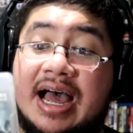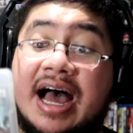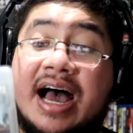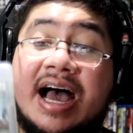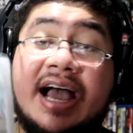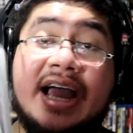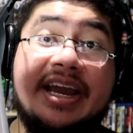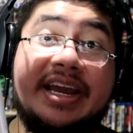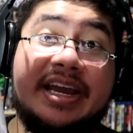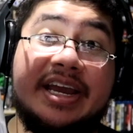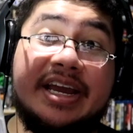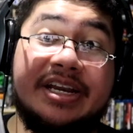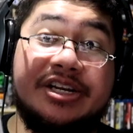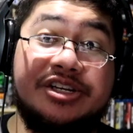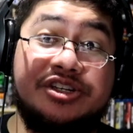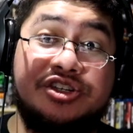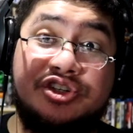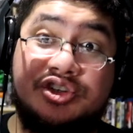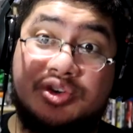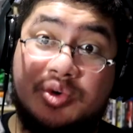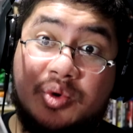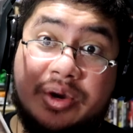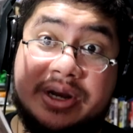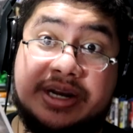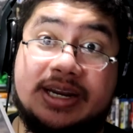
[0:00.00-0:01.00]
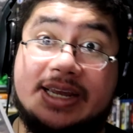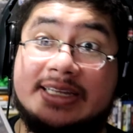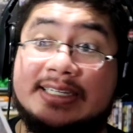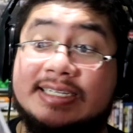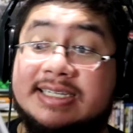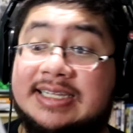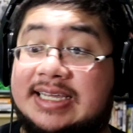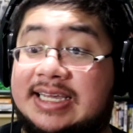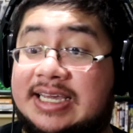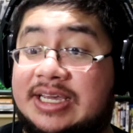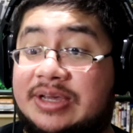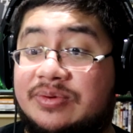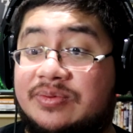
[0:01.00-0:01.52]
I enjoyed it.
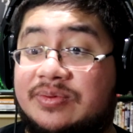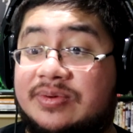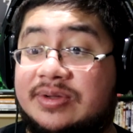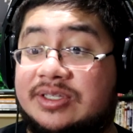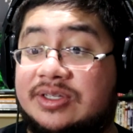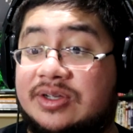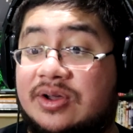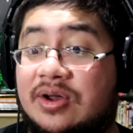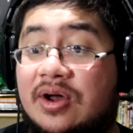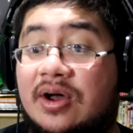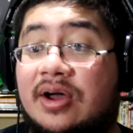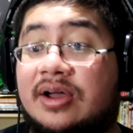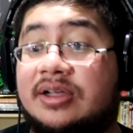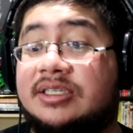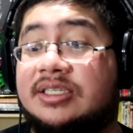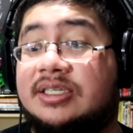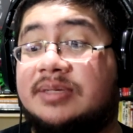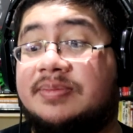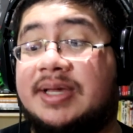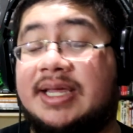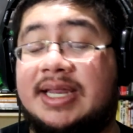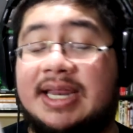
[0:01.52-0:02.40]
It was awesome.